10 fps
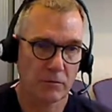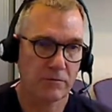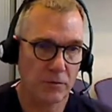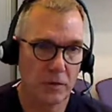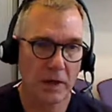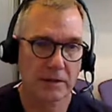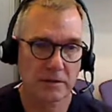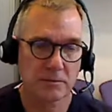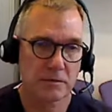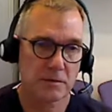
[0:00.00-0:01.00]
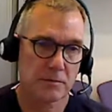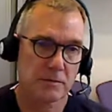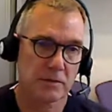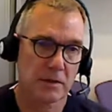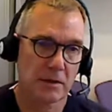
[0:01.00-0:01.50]
flu-like
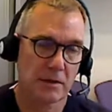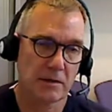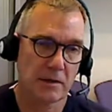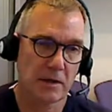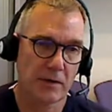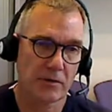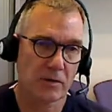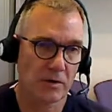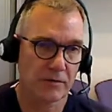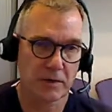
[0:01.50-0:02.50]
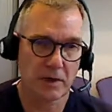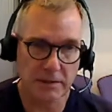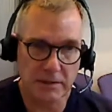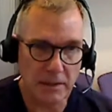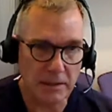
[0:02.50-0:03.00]
symptoms uh, in the current
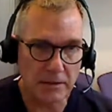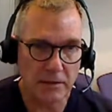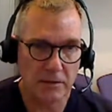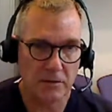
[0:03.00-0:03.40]
COVID-19